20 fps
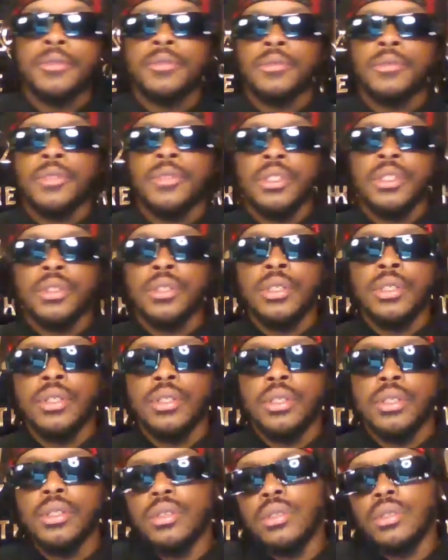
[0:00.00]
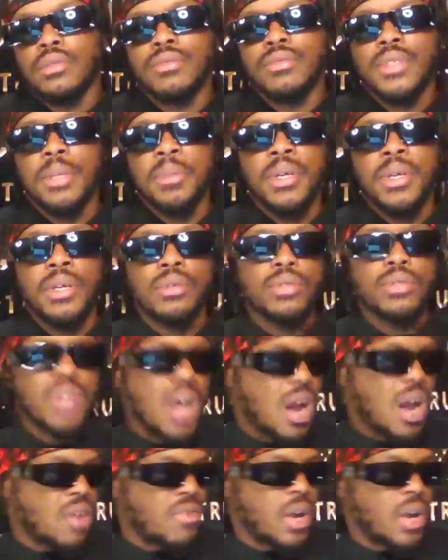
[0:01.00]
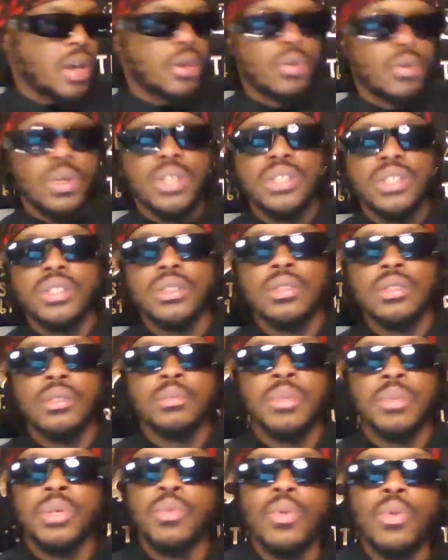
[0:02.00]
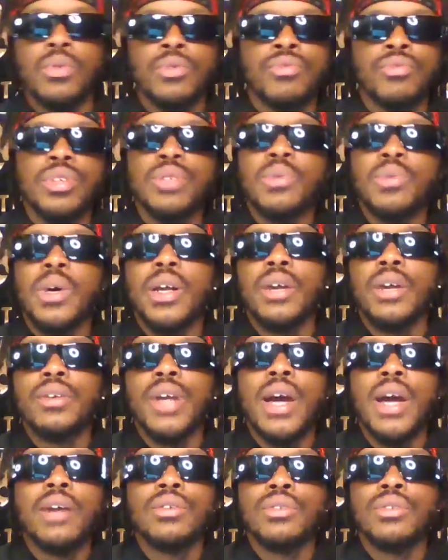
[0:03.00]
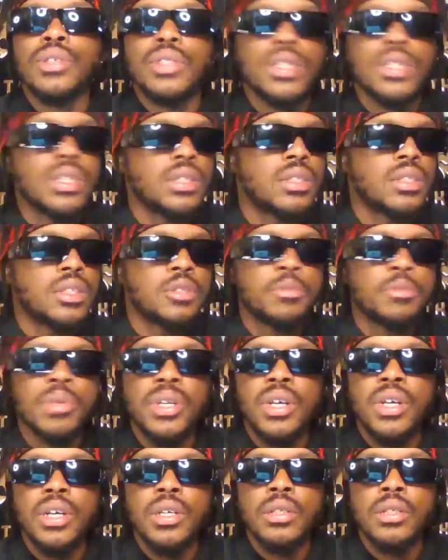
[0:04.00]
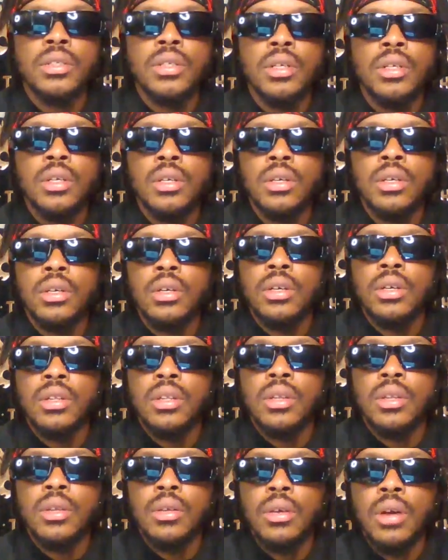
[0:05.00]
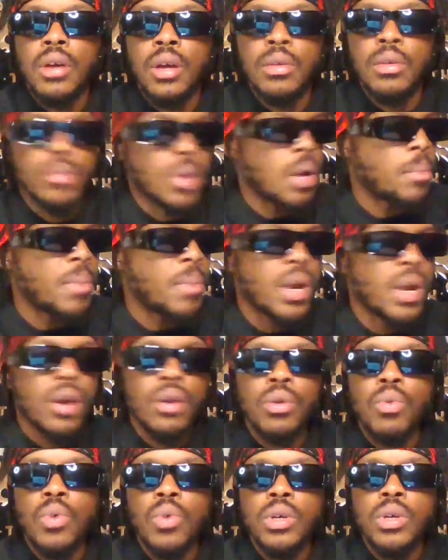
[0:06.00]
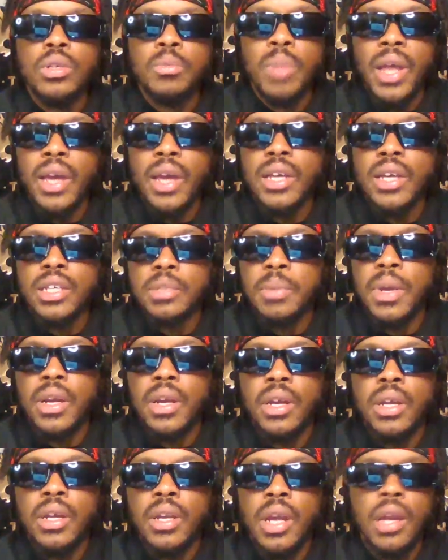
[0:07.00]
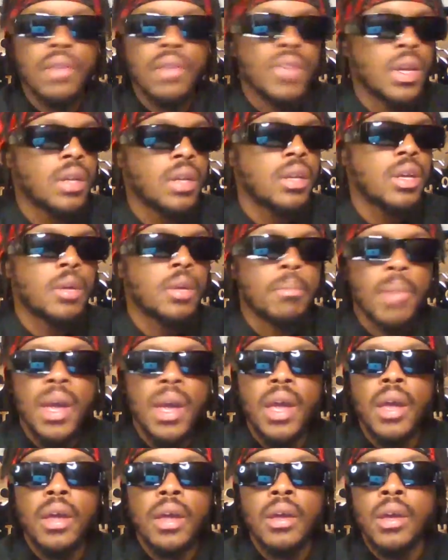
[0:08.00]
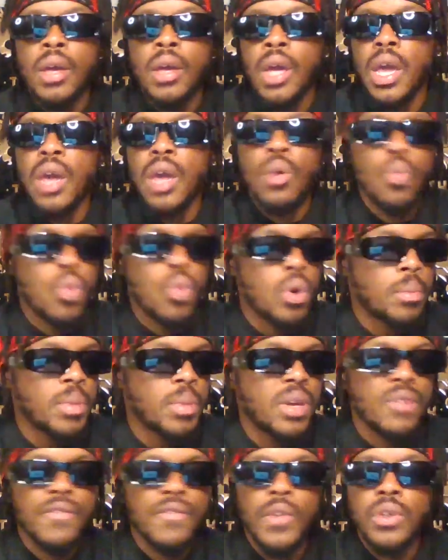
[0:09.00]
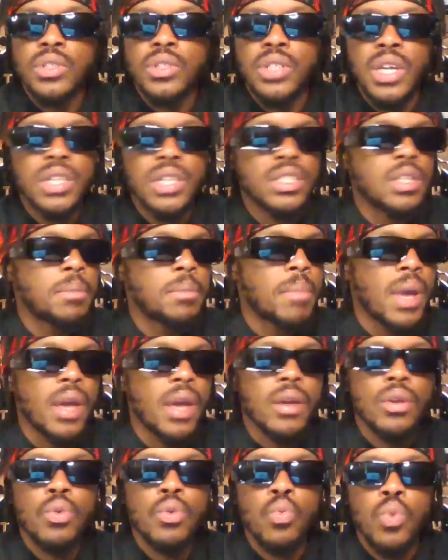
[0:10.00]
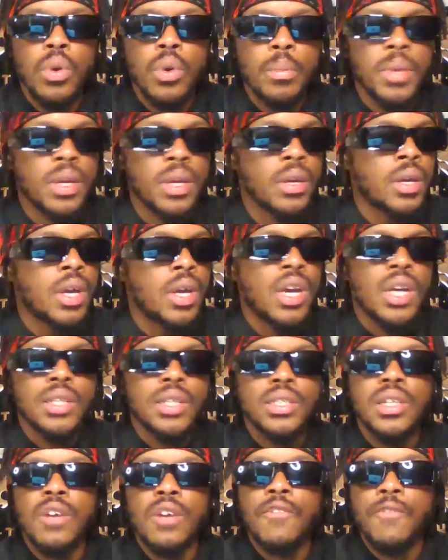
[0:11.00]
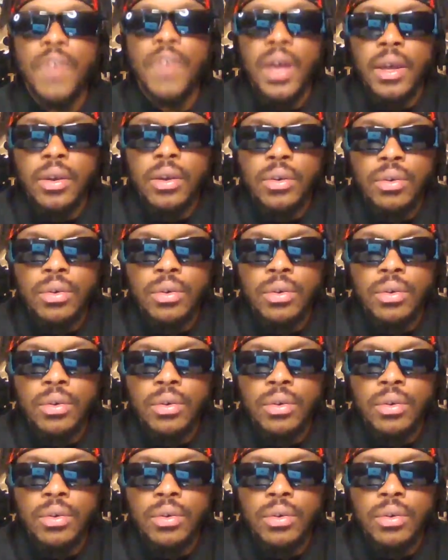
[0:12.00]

did this, I mean, it was an all right question, but the reason why they're not going to teach it is because America wants Black, Hispanic, and Native Indian man and woman, First Nation man and woman to fail.